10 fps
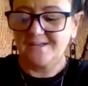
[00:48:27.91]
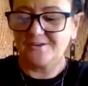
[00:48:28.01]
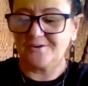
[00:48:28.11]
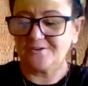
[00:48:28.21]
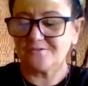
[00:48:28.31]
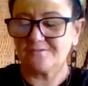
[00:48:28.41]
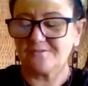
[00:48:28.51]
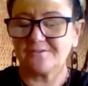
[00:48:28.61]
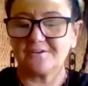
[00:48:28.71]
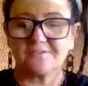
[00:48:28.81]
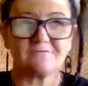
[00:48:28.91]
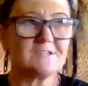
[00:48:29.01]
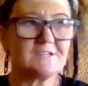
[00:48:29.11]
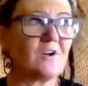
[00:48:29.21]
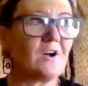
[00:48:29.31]
you know, you know, the
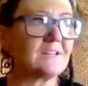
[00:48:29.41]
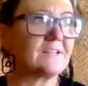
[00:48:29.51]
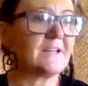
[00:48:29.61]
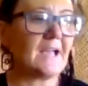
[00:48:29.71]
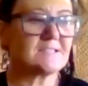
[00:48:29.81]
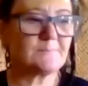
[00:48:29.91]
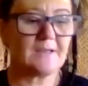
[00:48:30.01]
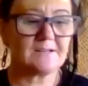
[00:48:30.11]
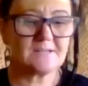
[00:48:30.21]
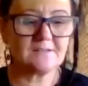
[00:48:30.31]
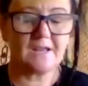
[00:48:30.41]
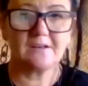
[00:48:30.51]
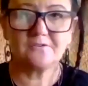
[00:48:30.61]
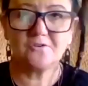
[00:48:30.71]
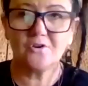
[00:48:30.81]
recycling aspect and,
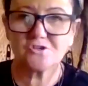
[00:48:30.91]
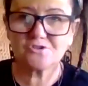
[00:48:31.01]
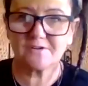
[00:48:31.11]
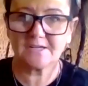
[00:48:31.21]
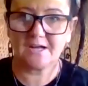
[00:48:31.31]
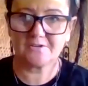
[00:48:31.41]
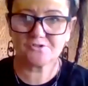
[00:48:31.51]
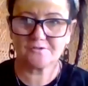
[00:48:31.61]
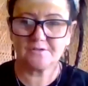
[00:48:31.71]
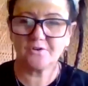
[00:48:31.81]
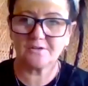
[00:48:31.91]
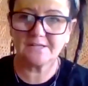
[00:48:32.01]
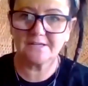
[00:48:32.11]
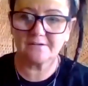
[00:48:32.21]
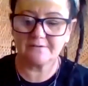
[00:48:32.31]
and nurturing country and not
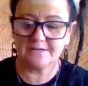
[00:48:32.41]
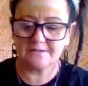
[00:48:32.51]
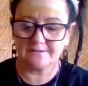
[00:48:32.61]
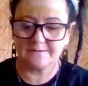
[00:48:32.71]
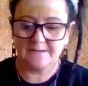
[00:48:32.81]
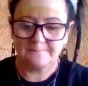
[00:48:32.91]
littering and